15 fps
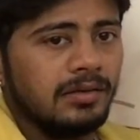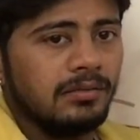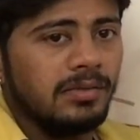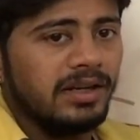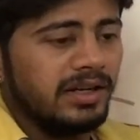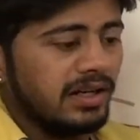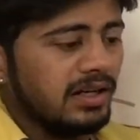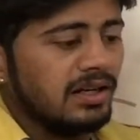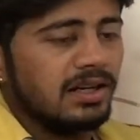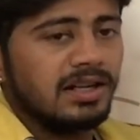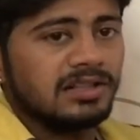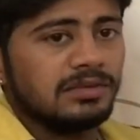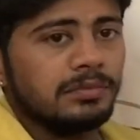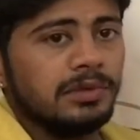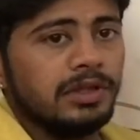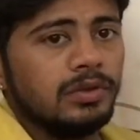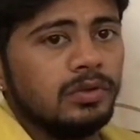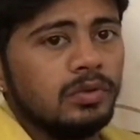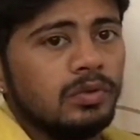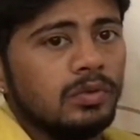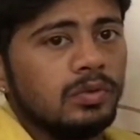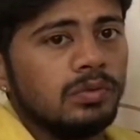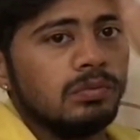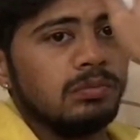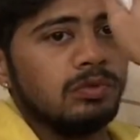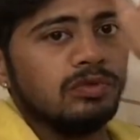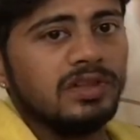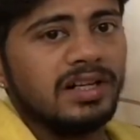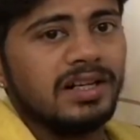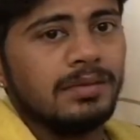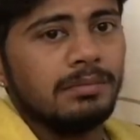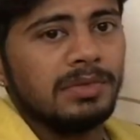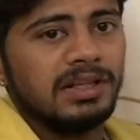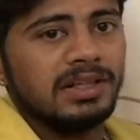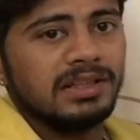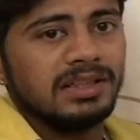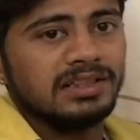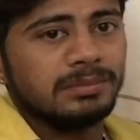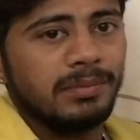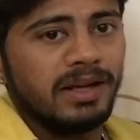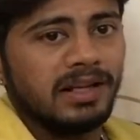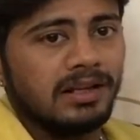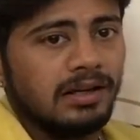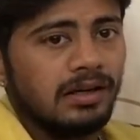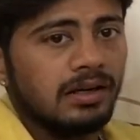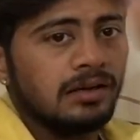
my trainer asked me to move that dumbbell in this manner,